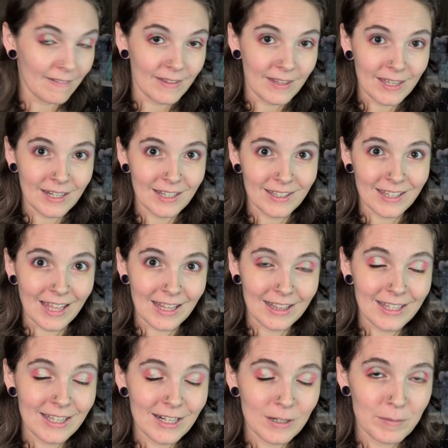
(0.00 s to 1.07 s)
And then in that
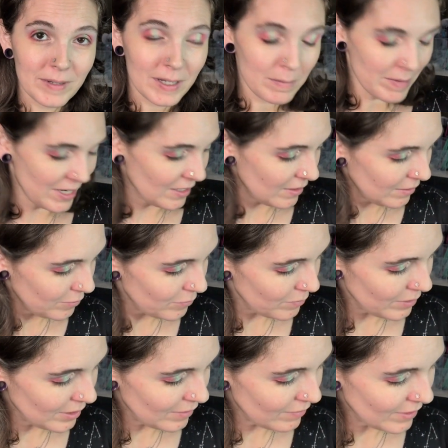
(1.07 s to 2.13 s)
little bitty middle,
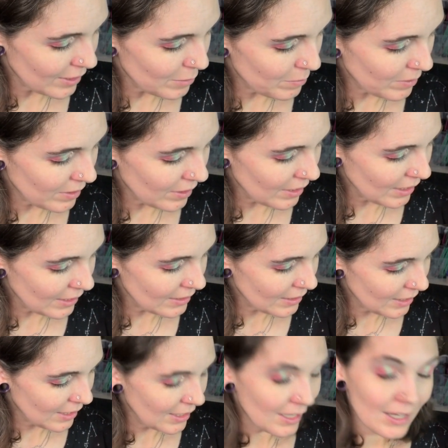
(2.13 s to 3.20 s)
we're going to
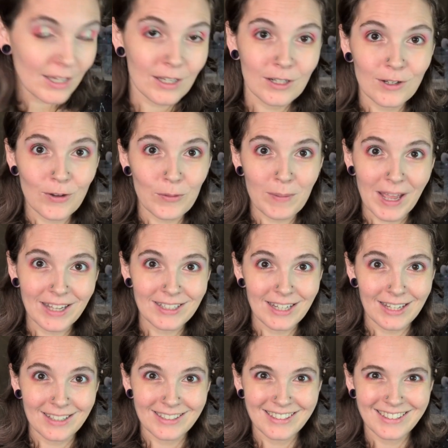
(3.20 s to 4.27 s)
put No Bad
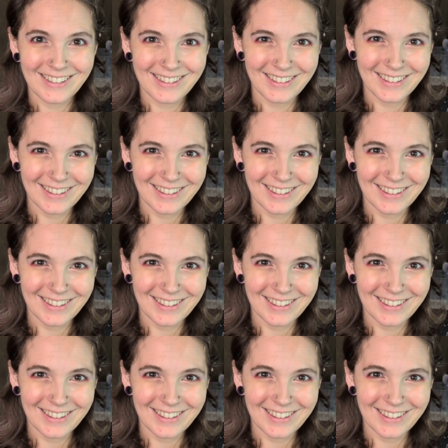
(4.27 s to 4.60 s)
Days.